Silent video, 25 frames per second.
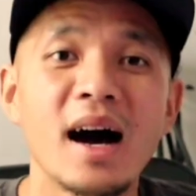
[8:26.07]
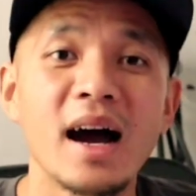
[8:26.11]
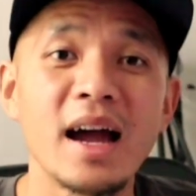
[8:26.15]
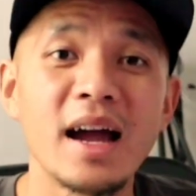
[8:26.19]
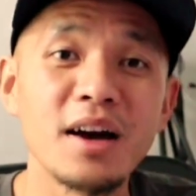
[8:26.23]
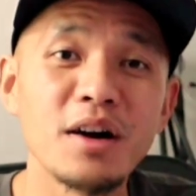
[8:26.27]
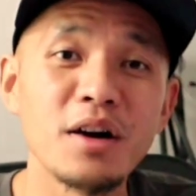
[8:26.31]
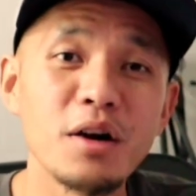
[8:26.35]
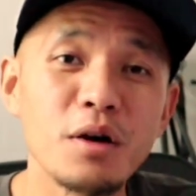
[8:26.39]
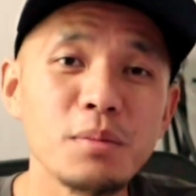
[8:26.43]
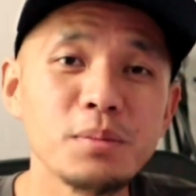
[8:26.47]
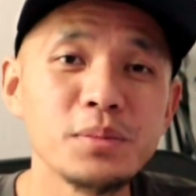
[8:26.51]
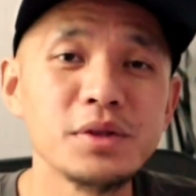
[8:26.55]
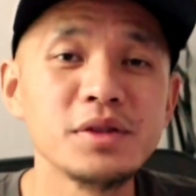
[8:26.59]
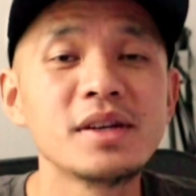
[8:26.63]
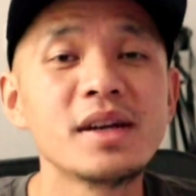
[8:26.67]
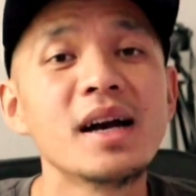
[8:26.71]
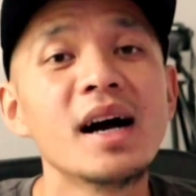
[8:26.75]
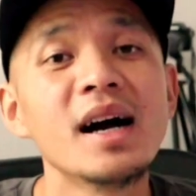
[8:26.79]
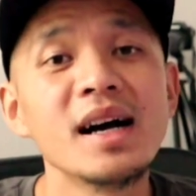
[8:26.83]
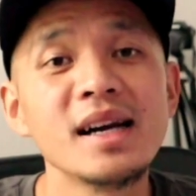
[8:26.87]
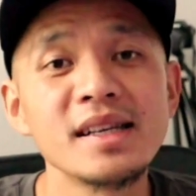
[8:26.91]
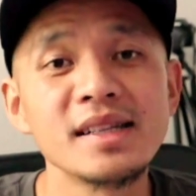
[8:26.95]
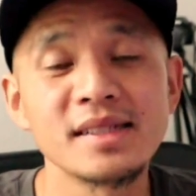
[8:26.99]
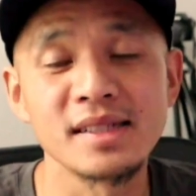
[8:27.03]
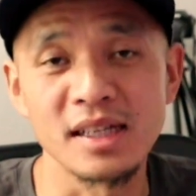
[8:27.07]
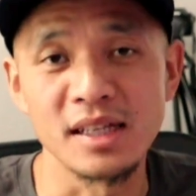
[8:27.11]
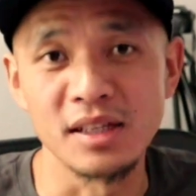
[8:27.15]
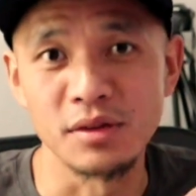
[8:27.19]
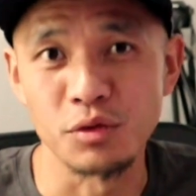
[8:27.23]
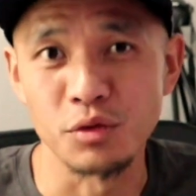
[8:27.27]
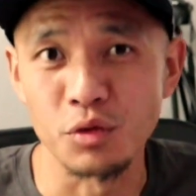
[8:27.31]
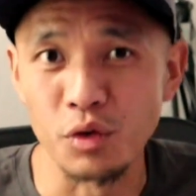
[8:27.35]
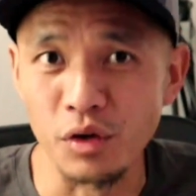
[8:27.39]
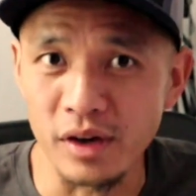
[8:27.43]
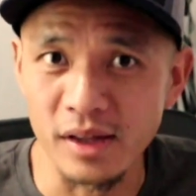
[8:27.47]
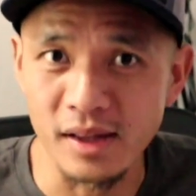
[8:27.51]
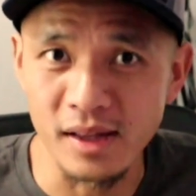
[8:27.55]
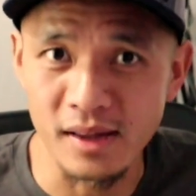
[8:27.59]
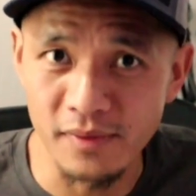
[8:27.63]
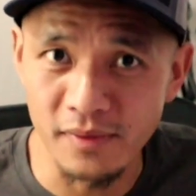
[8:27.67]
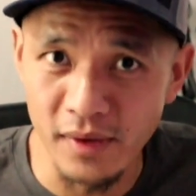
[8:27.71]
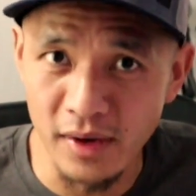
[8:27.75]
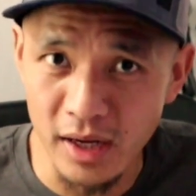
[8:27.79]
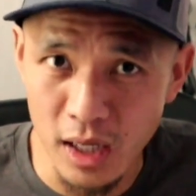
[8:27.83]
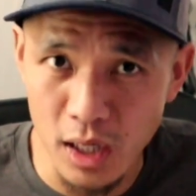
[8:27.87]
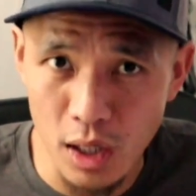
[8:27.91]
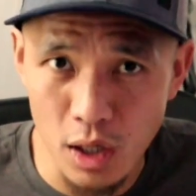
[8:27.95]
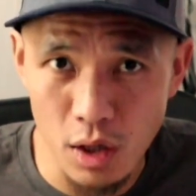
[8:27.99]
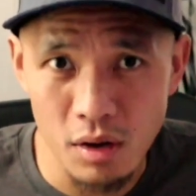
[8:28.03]
I hope you guys enjoyed this
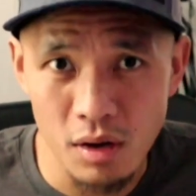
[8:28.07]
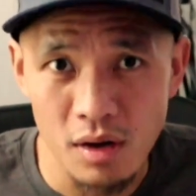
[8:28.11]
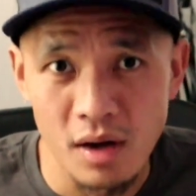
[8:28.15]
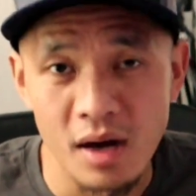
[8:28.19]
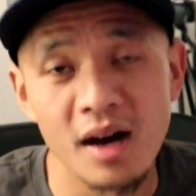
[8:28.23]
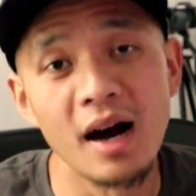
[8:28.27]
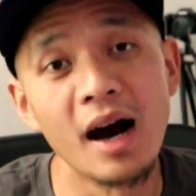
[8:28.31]
video.